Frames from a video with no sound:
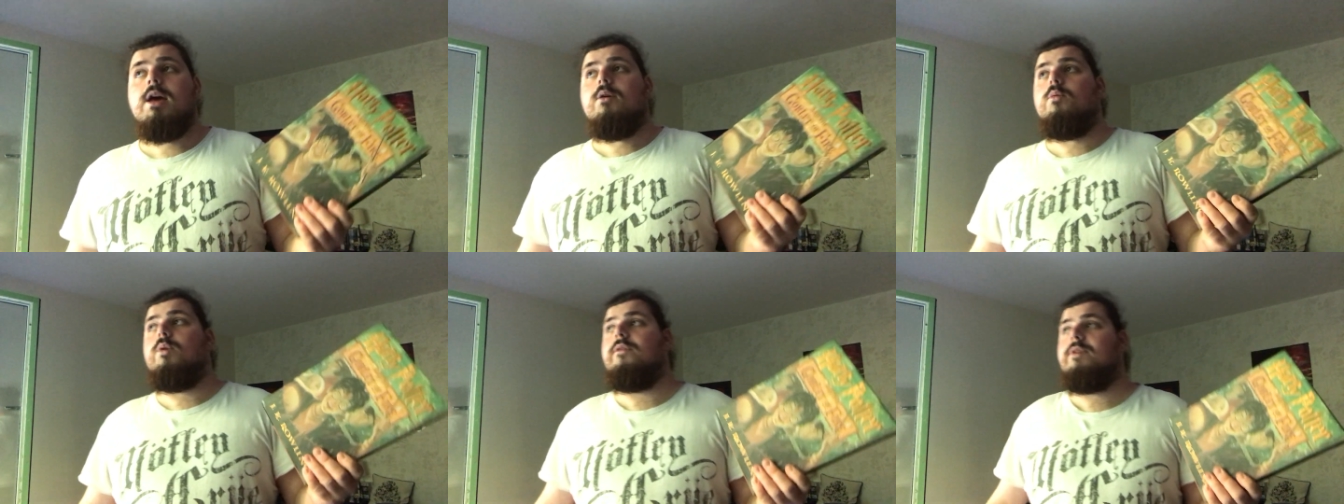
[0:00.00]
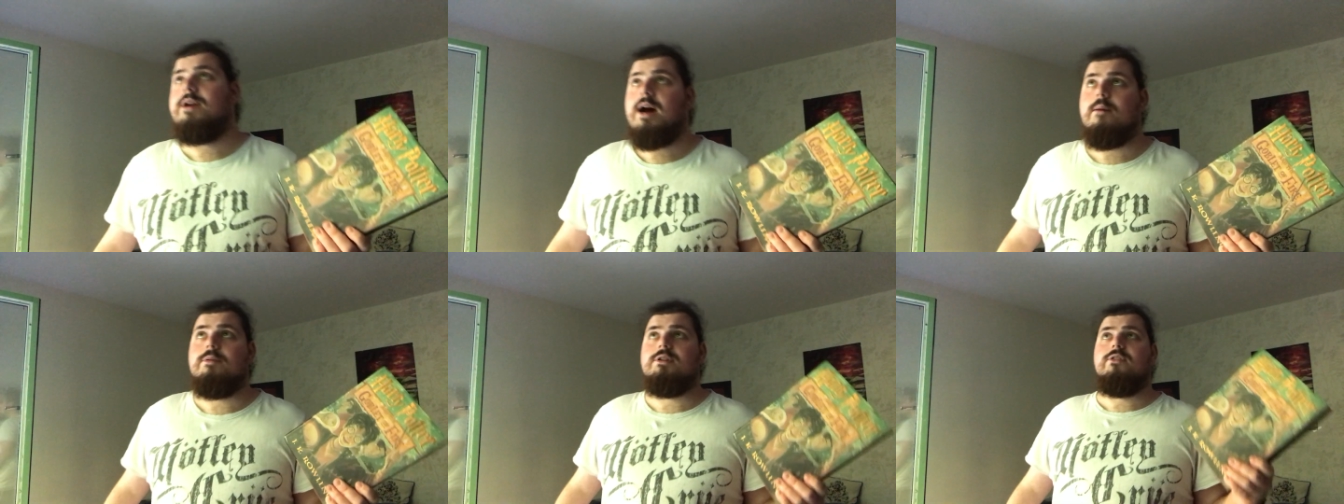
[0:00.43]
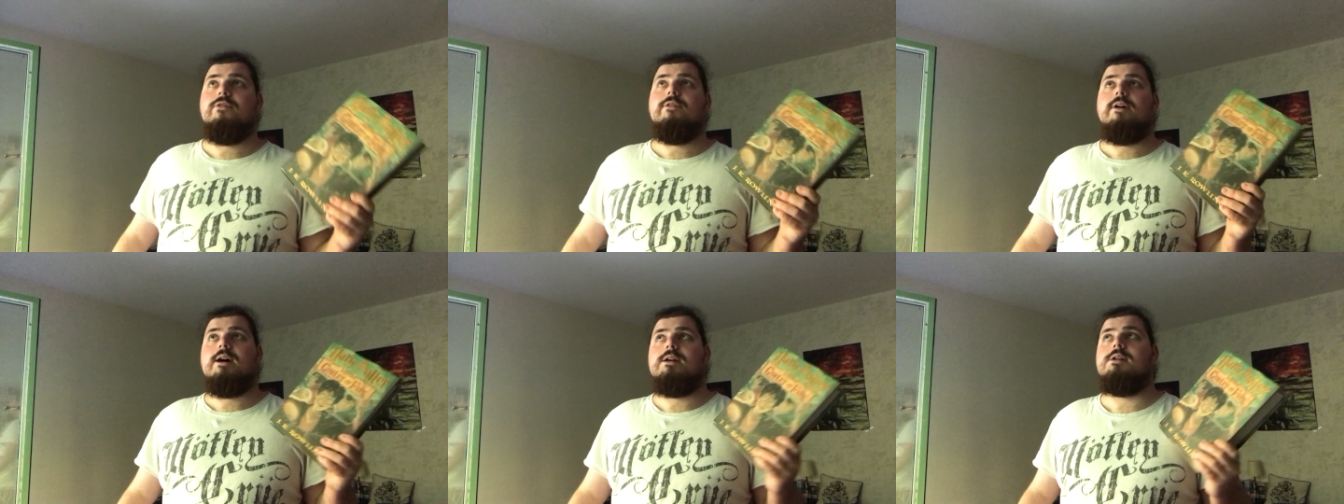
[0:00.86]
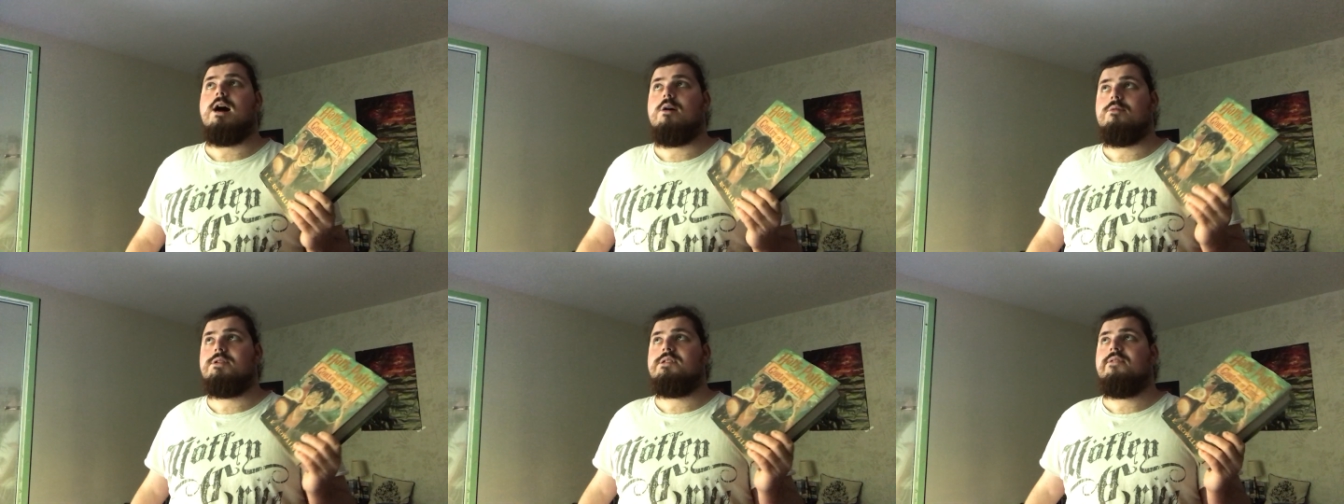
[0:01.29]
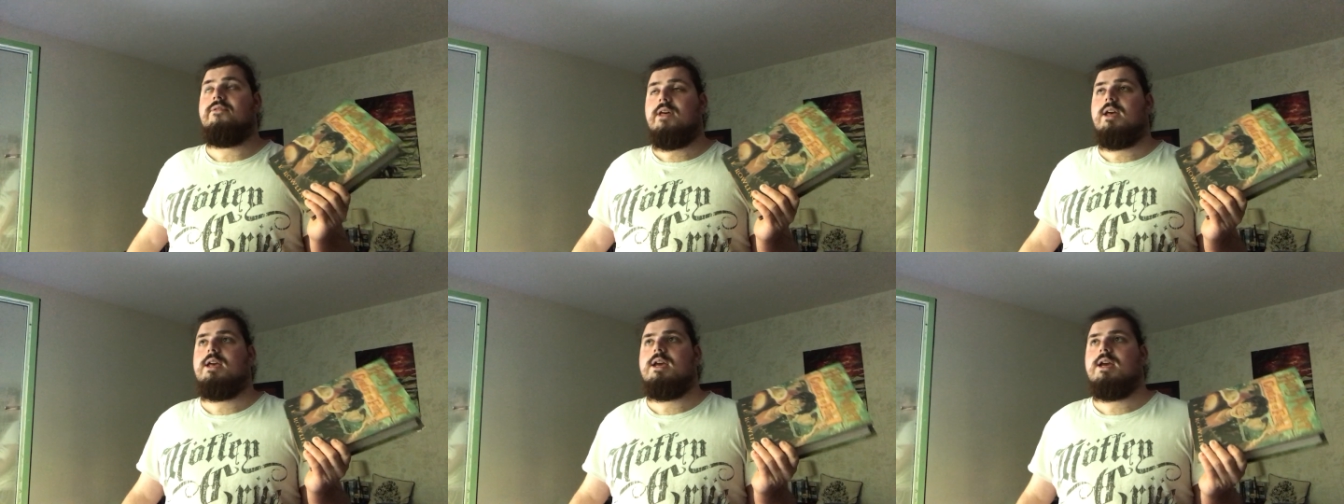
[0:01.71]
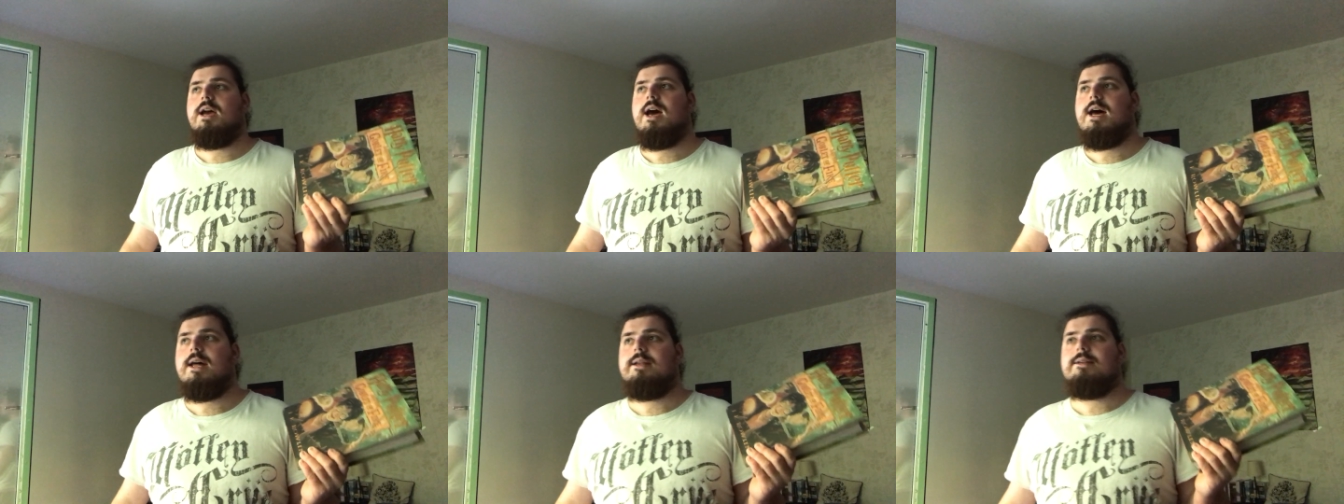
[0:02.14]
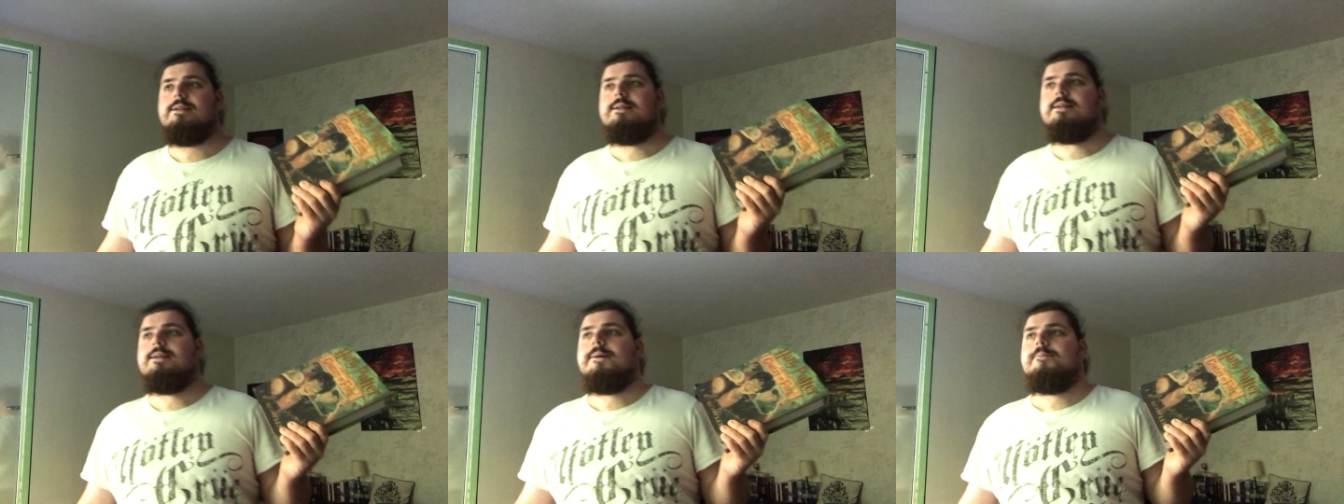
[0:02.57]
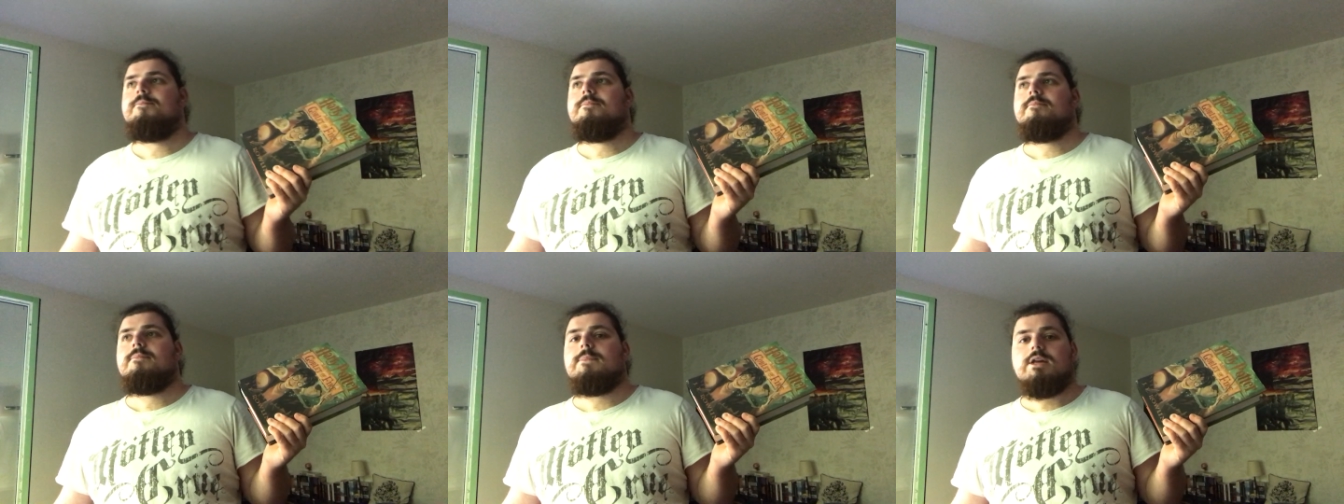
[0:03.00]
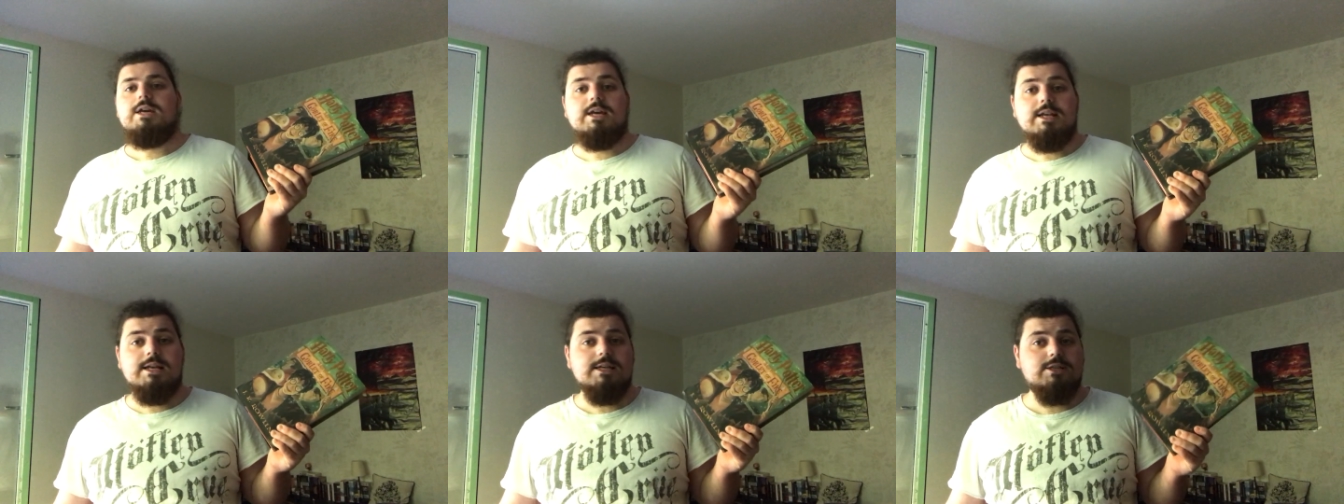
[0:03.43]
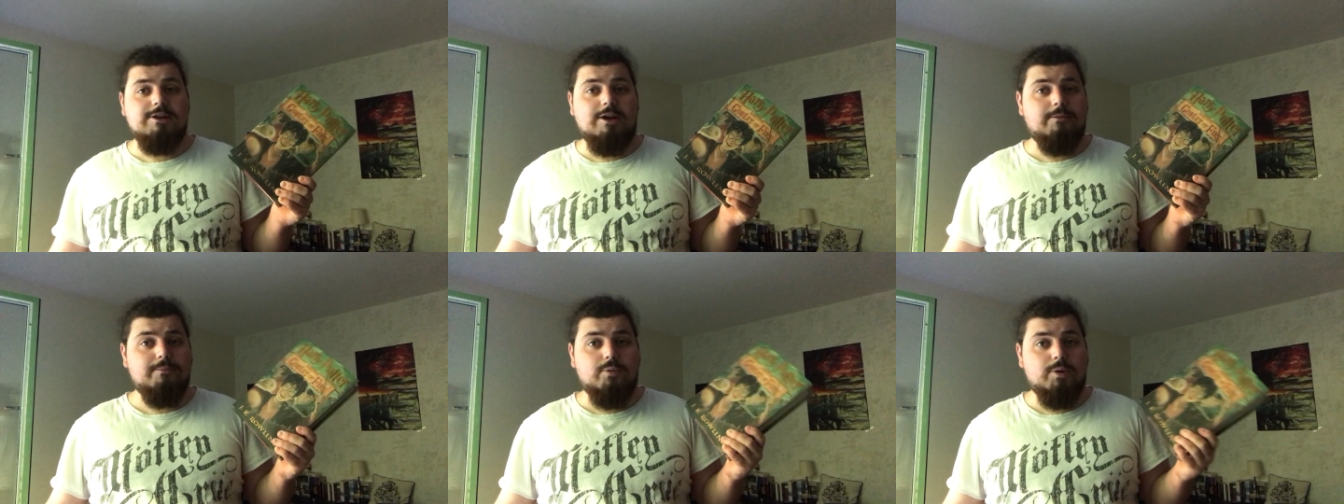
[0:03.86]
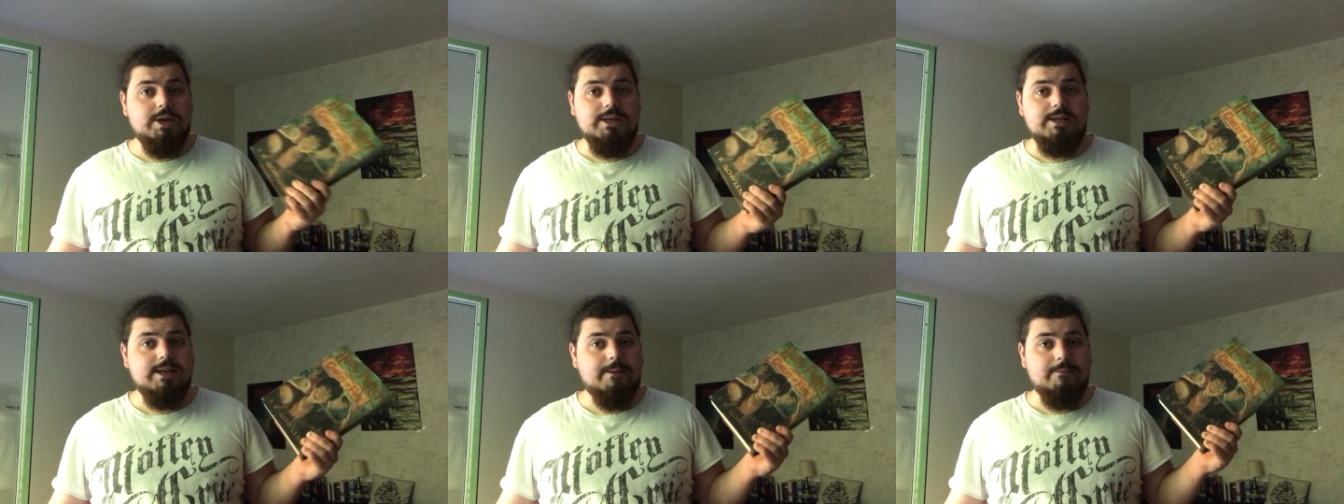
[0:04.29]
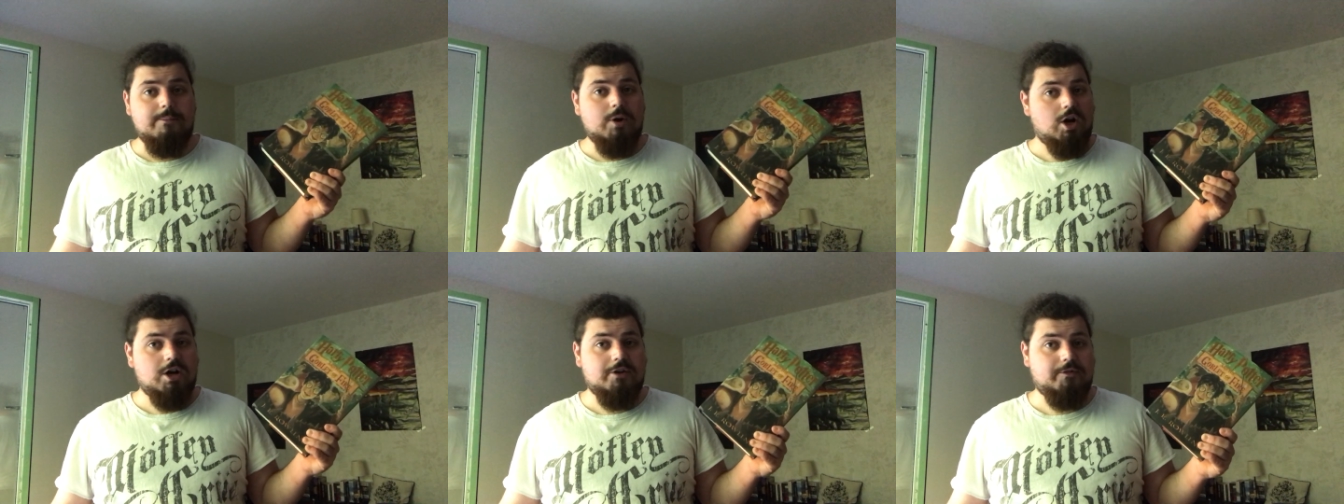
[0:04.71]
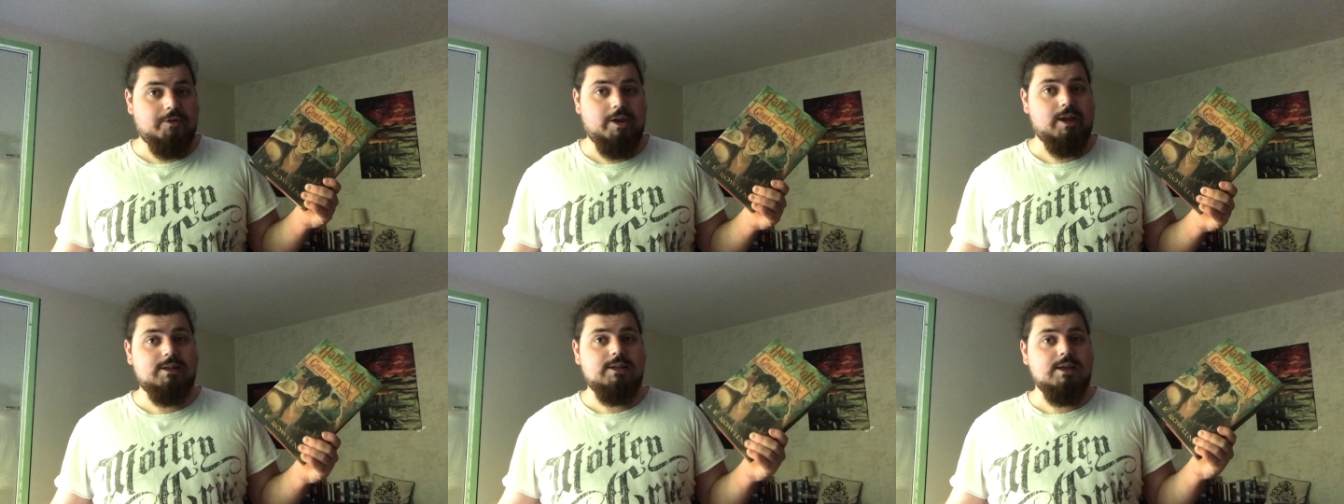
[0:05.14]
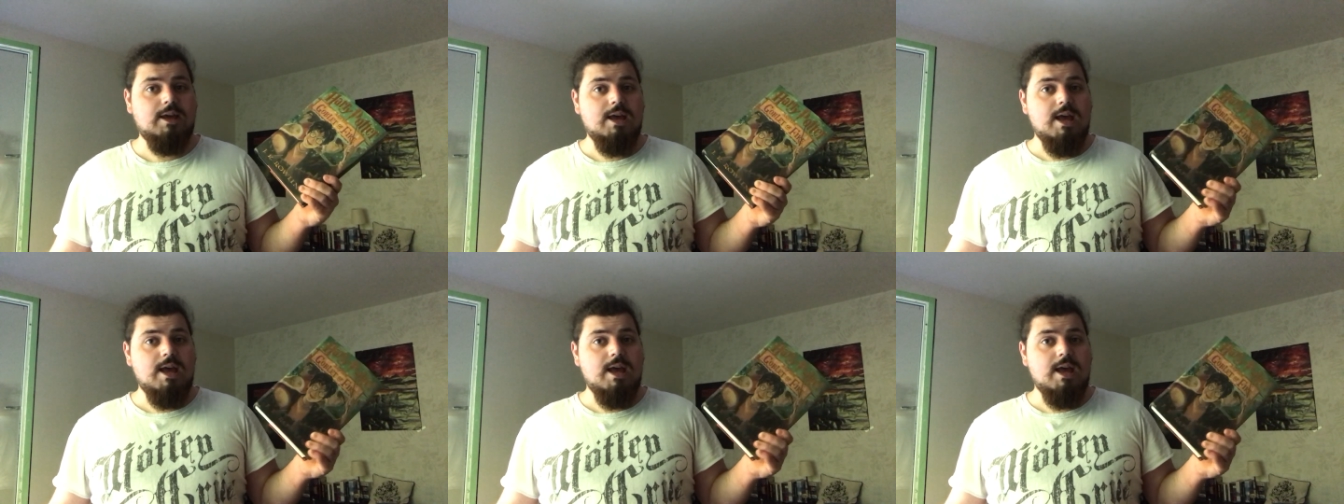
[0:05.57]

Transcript: With Goblet of Fire, I was thinking, and it is pretty damn perfect.